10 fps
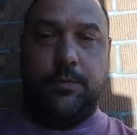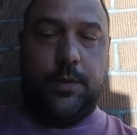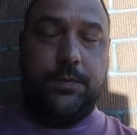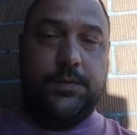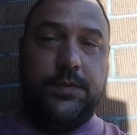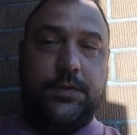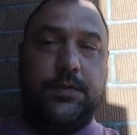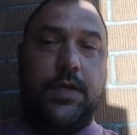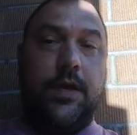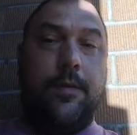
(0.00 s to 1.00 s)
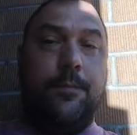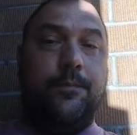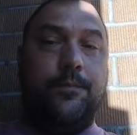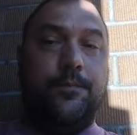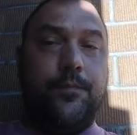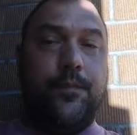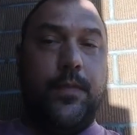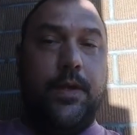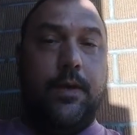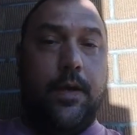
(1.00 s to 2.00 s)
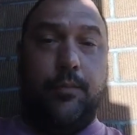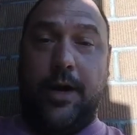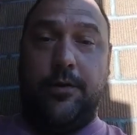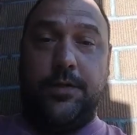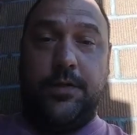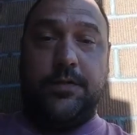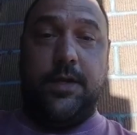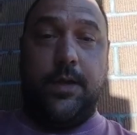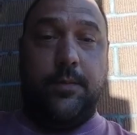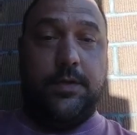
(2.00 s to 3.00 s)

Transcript: our purposes prior to this time.